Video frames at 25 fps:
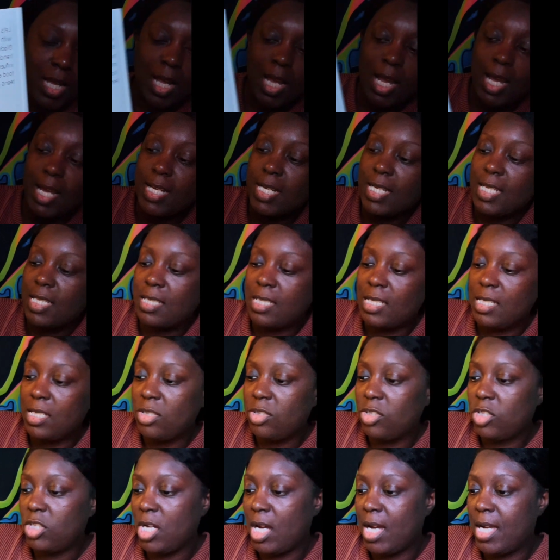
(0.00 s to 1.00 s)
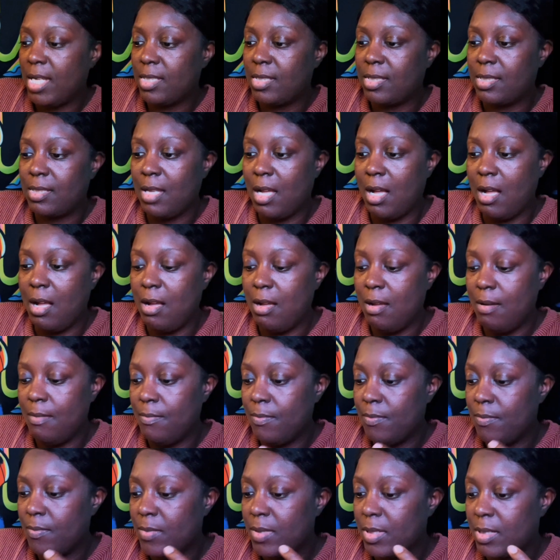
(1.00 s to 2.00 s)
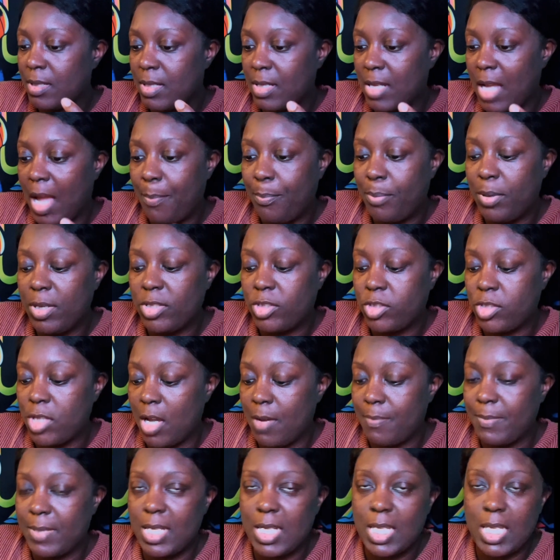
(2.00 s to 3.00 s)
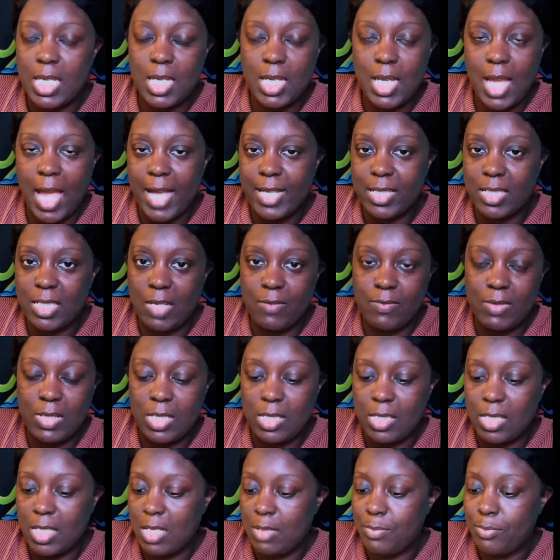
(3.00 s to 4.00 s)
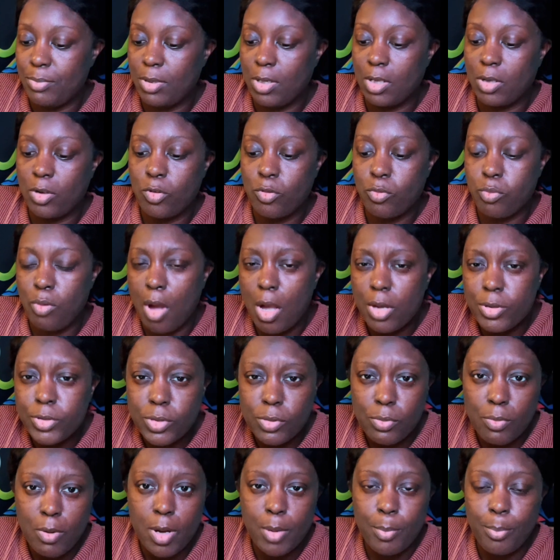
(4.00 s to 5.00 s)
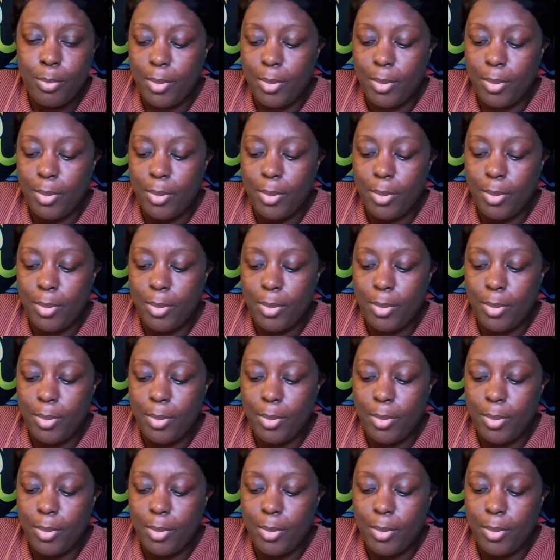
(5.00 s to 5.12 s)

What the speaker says: And this is just, I put so many activities in the book, crossword